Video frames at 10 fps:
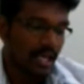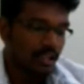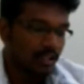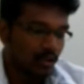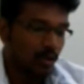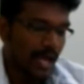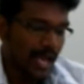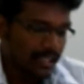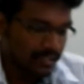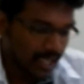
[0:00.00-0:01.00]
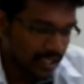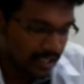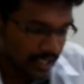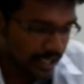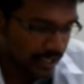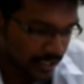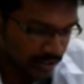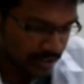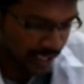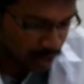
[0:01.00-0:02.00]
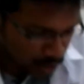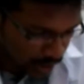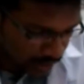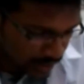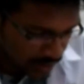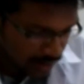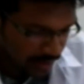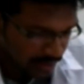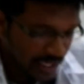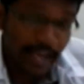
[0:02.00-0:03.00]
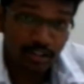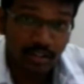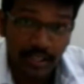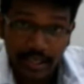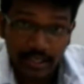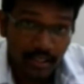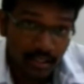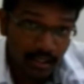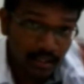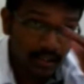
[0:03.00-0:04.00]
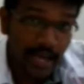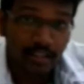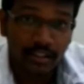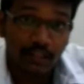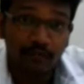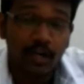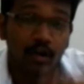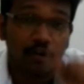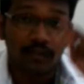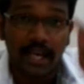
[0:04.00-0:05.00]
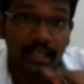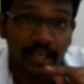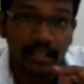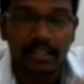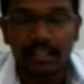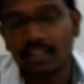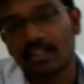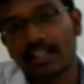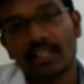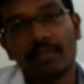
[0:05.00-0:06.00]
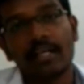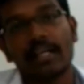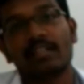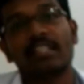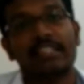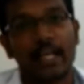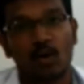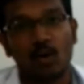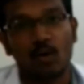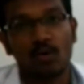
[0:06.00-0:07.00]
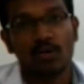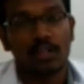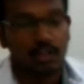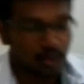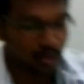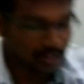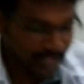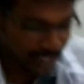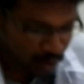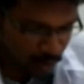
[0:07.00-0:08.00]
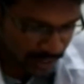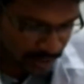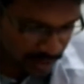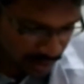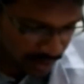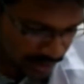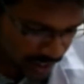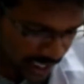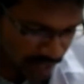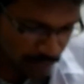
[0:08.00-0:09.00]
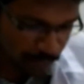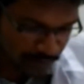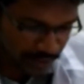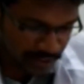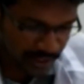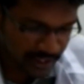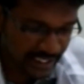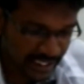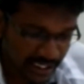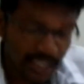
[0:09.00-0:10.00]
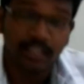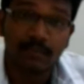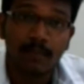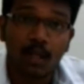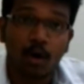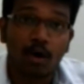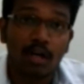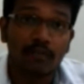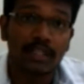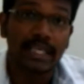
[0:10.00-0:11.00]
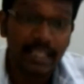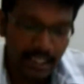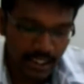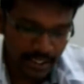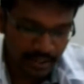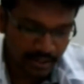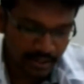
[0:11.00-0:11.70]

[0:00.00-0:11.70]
So XNA is actually the X in front of the NA is determined as a Xeno. So Xeno means it's a kind of prefix that indicates one of the ingredients